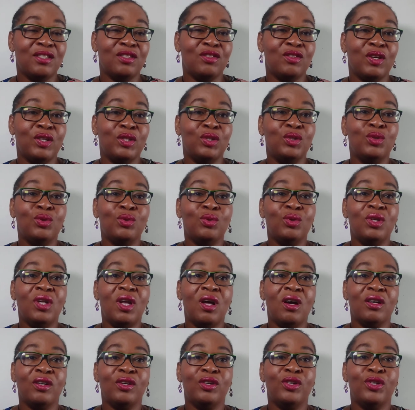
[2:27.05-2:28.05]
So I no
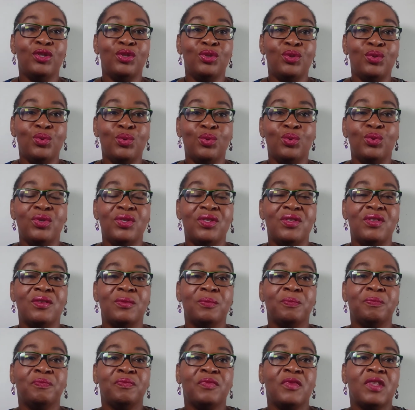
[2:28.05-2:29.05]
longer use
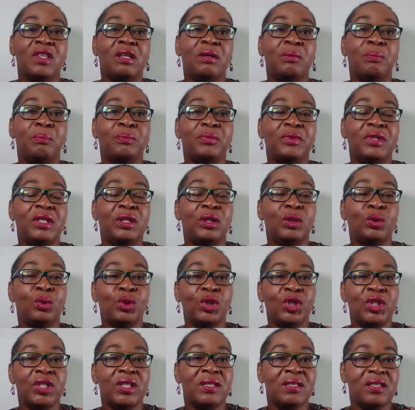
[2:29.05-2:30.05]
the
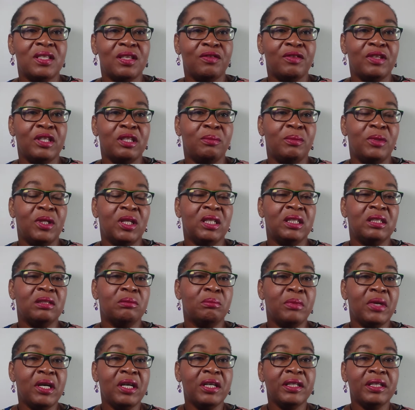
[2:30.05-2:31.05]
lotions available on the
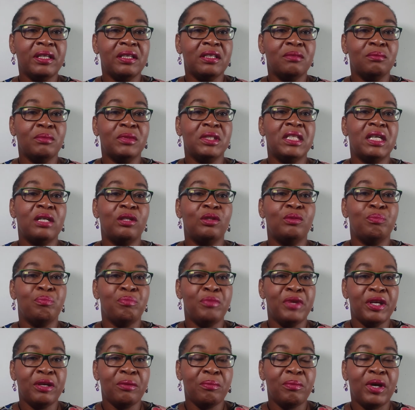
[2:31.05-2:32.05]
market, but I would
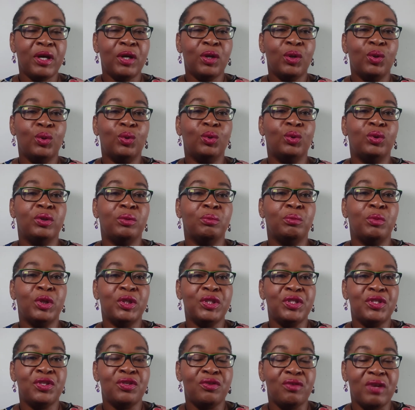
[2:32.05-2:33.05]
make my own
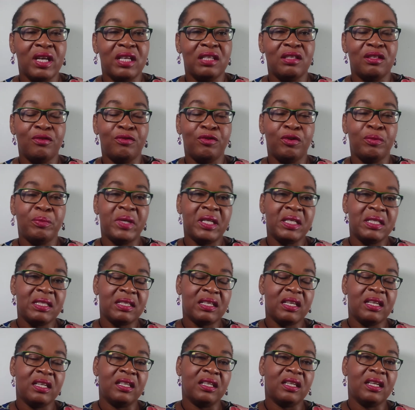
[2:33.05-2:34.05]
moisturizer for my
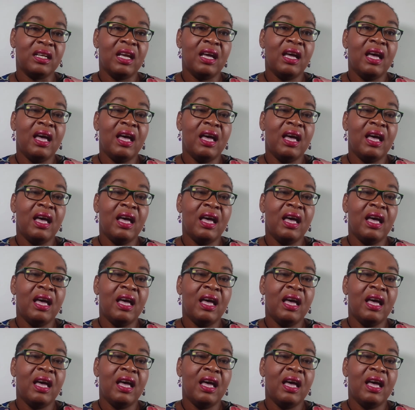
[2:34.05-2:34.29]
skin.